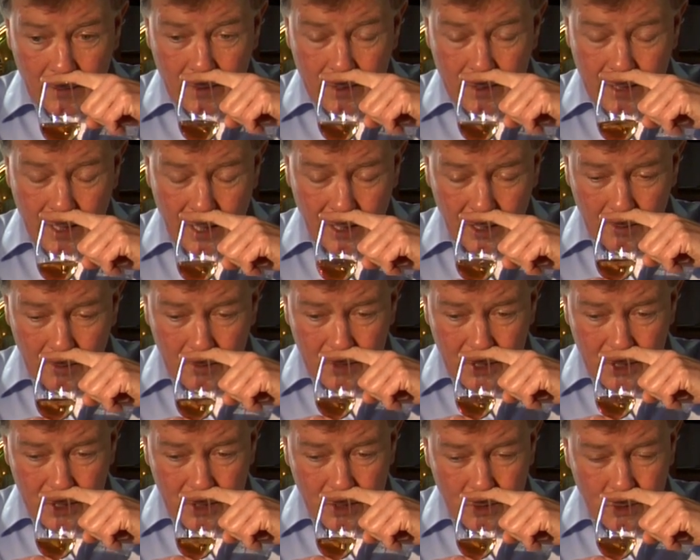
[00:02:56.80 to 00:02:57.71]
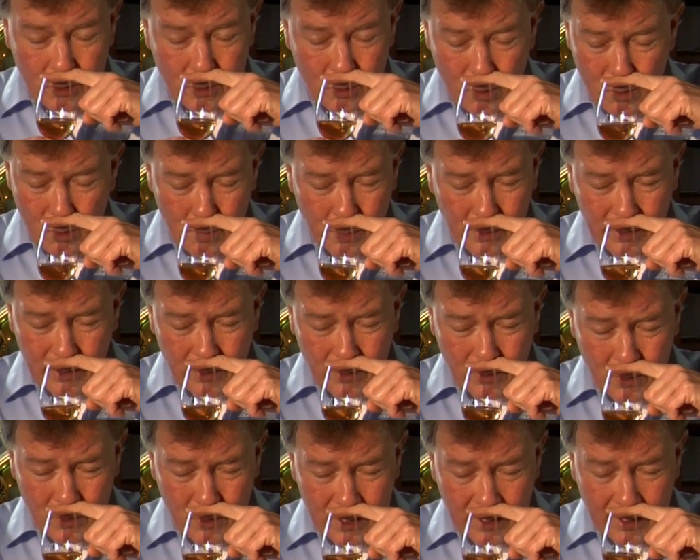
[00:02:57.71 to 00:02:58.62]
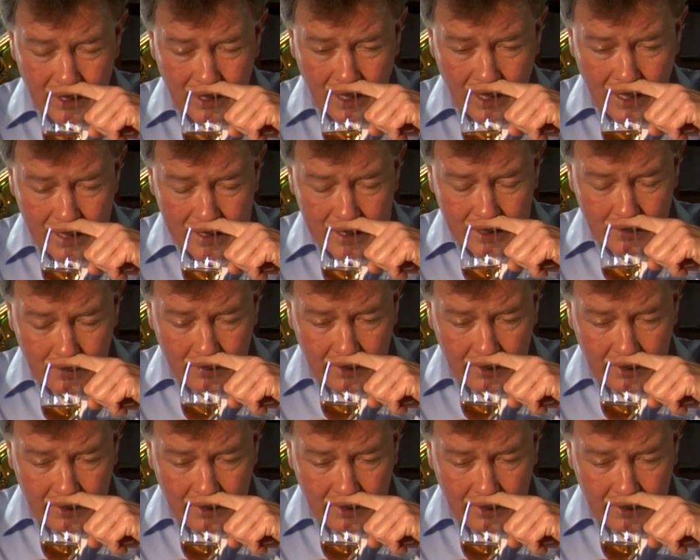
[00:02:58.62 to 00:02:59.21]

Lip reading: tell them, just don't put your nose in the glass